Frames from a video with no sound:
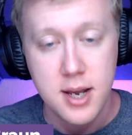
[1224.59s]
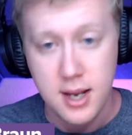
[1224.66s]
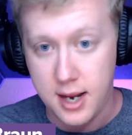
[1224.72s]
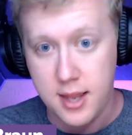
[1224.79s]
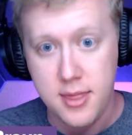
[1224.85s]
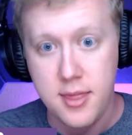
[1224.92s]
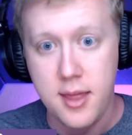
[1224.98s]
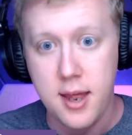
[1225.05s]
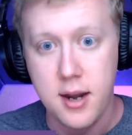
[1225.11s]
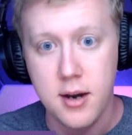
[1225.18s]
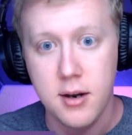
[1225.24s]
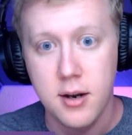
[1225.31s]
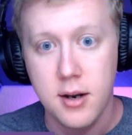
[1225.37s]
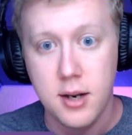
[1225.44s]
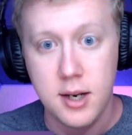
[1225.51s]
And
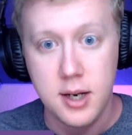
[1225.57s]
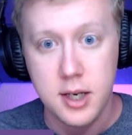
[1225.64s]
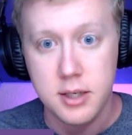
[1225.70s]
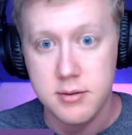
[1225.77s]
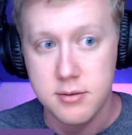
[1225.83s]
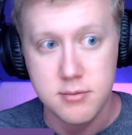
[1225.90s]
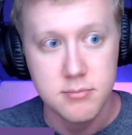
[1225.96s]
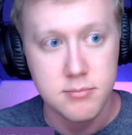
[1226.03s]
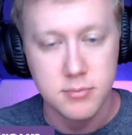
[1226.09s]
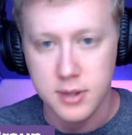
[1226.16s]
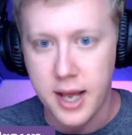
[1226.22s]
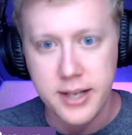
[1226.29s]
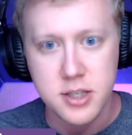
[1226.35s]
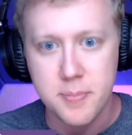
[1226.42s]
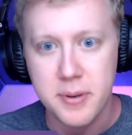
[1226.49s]
then he
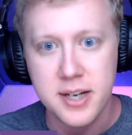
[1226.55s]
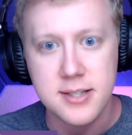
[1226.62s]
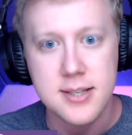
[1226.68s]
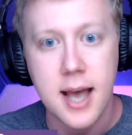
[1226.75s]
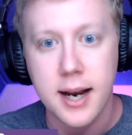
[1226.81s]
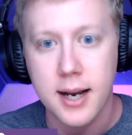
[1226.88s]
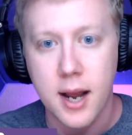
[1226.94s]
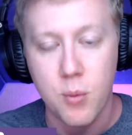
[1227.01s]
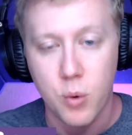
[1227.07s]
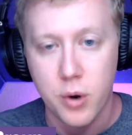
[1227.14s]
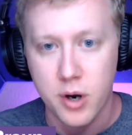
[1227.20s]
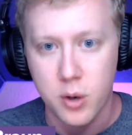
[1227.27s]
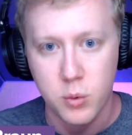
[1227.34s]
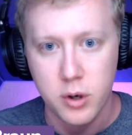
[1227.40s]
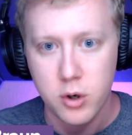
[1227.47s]
lines up against that guy
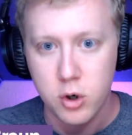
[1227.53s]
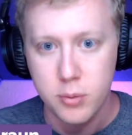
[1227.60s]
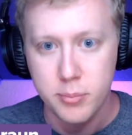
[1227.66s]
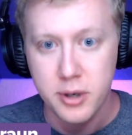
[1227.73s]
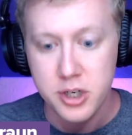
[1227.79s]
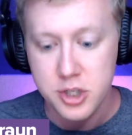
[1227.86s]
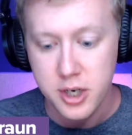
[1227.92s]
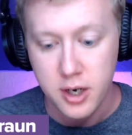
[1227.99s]
one-on-one a whole bunch.